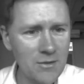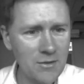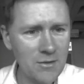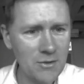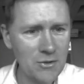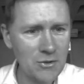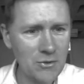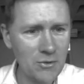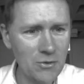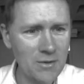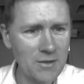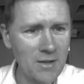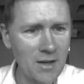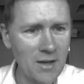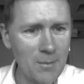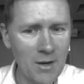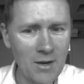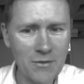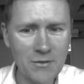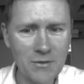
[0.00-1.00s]
a short time
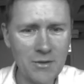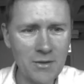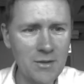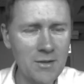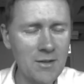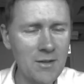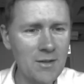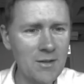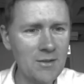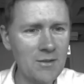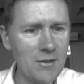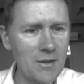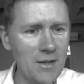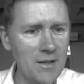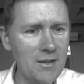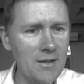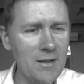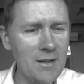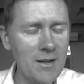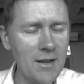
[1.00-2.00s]
after to
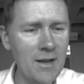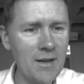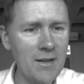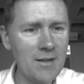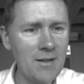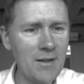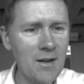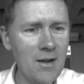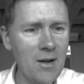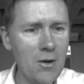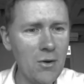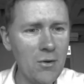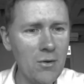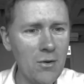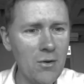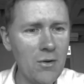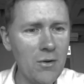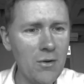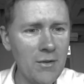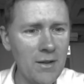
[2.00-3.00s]
indicate how
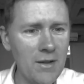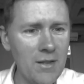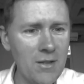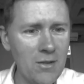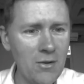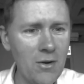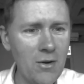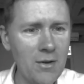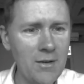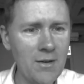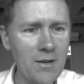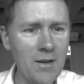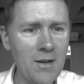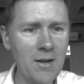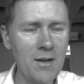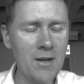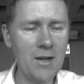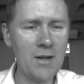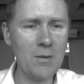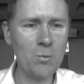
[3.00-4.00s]
long they thought
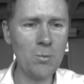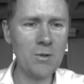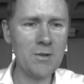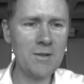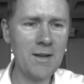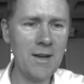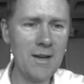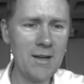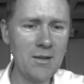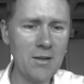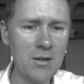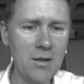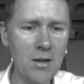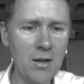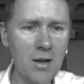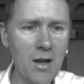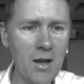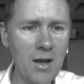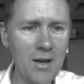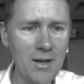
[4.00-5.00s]
it would take the
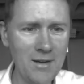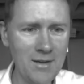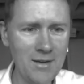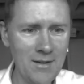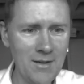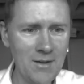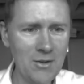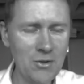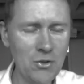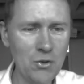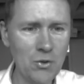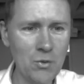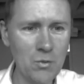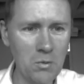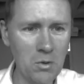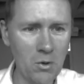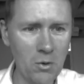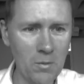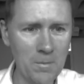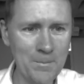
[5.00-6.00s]
line to
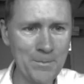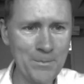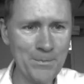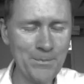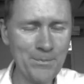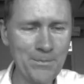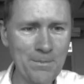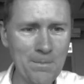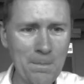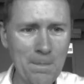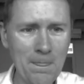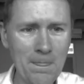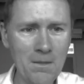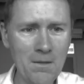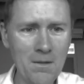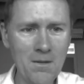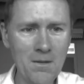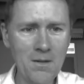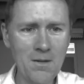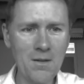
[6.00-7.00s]
grow.
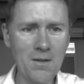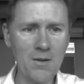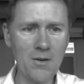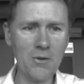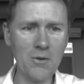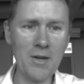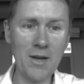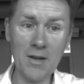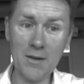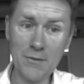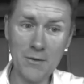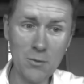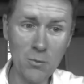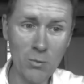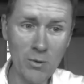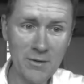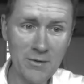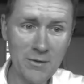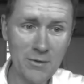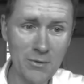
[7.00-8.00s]
Okay, if you
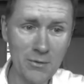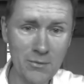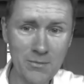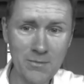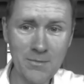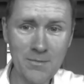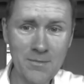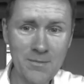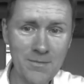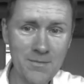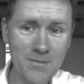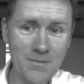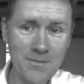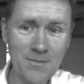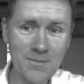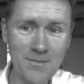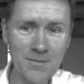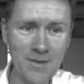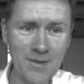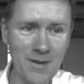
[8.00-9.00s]
want to,
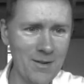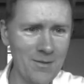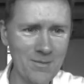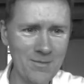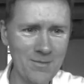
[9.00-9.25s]
yeah,